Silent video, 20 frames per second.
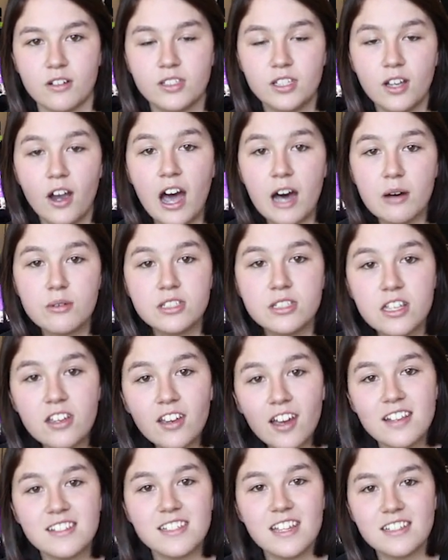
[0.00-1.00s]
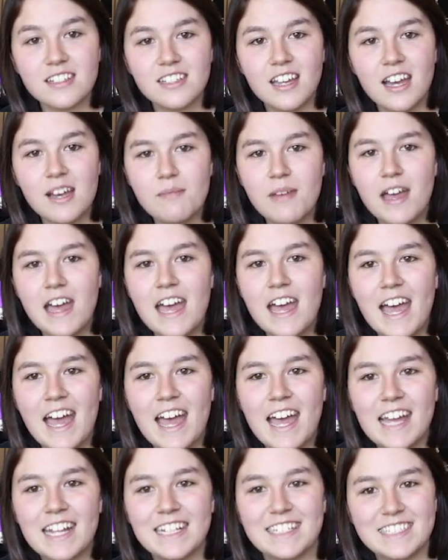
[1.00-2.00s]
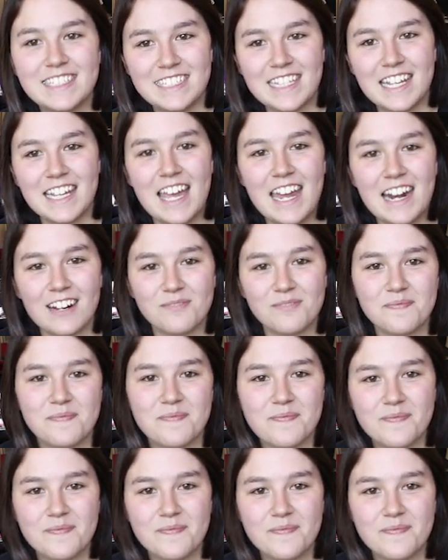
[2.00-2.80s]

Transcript: So I'll see you guys next time, and see you later.